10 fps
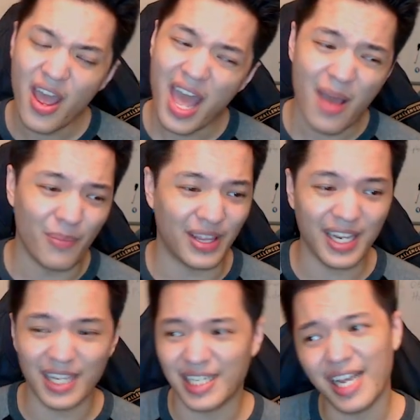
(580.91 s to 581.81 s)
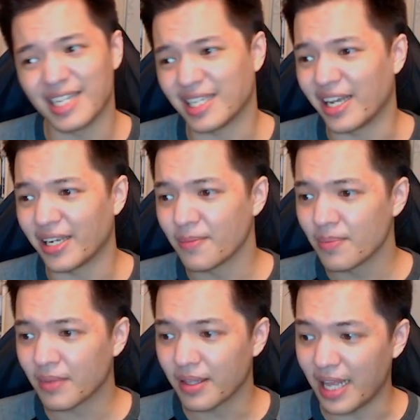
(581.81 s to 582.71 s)
But at the end of the day, it's like,
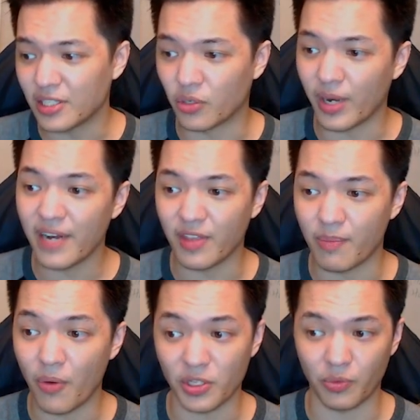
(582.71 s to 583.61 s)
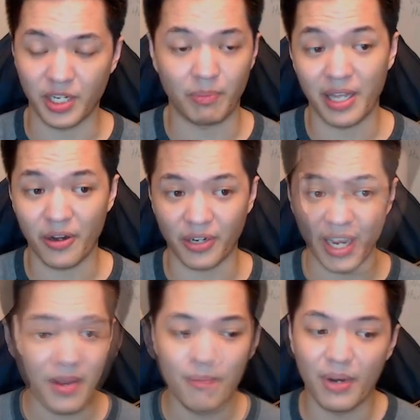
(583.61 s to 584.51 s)
that's great if the opponent's willing to play your
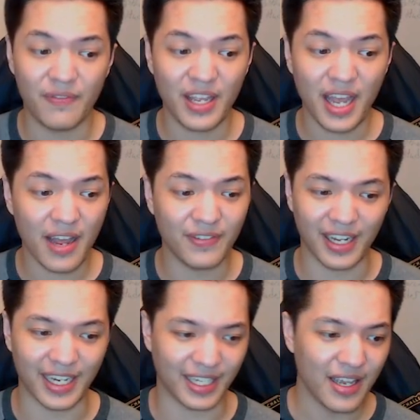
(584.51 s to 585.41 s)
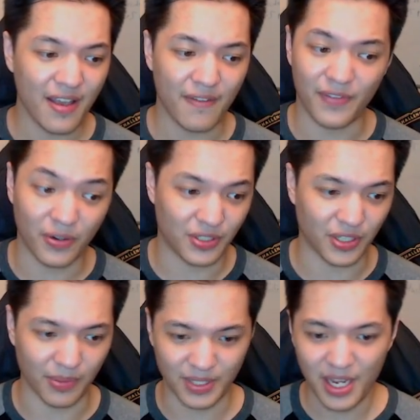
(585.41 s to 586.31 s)
game, but if they have like
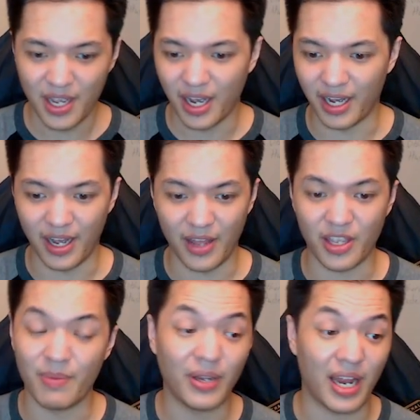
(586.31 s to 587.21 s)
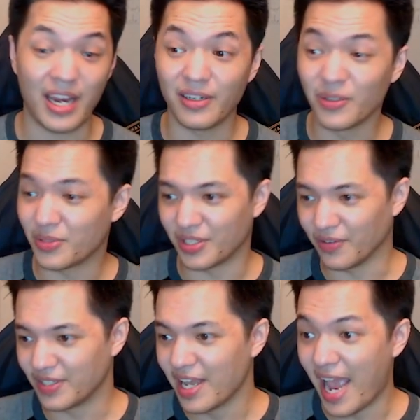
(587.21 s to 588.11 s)
fearsomes, any
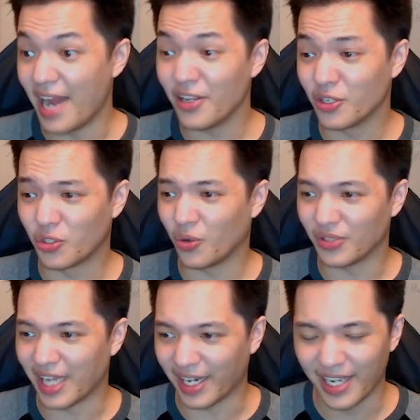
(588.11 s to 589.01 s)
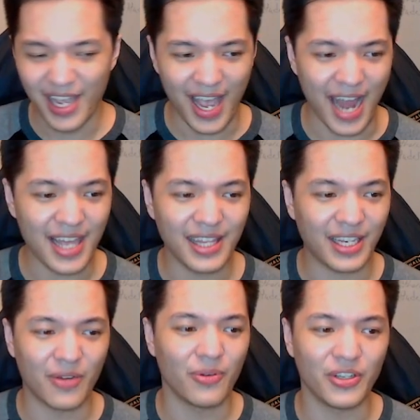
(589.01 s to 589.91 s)
elusives, any control deck, anything
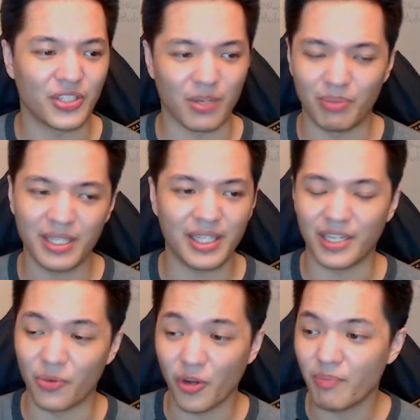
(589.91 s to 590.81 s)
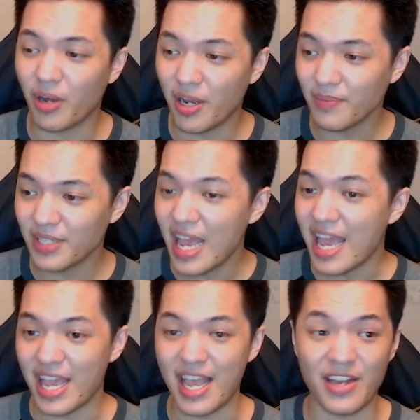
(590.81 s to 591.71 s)
that can really just completely ignore the bombs,
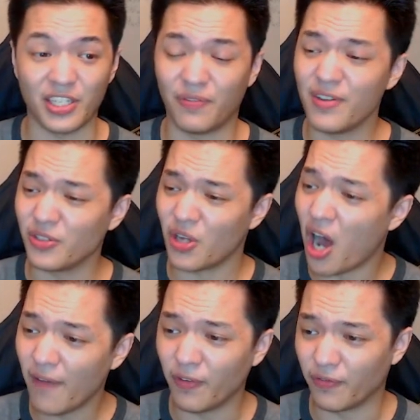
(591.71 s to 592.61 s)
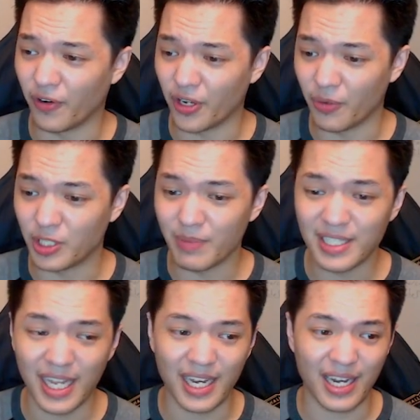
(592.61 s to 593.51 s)
it just feels awful for you, which means that